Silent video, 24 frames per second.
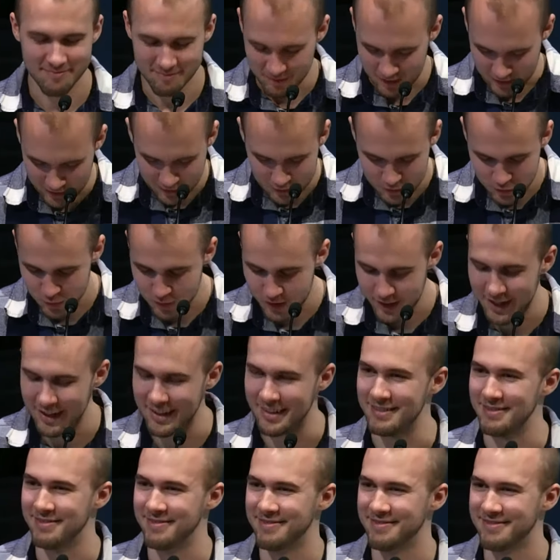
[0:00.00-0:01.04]
It's
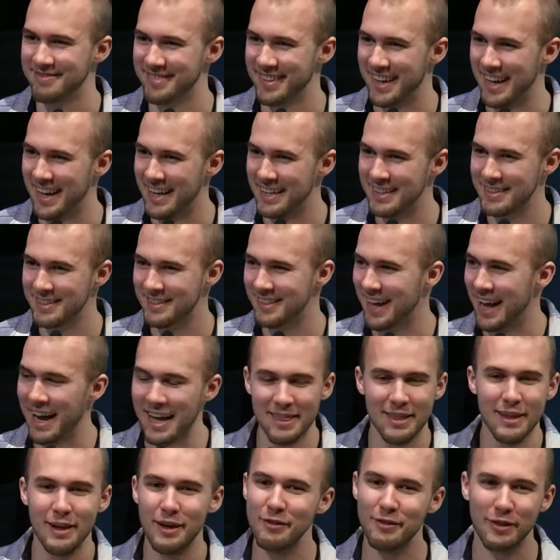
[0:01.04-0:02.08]
okay. I
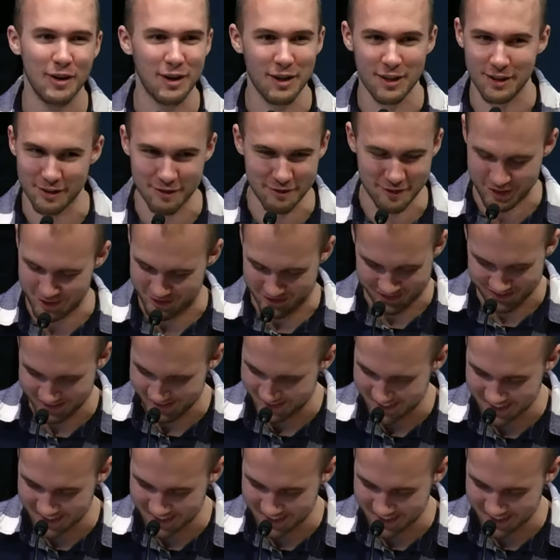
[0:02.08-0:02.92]
love all of you.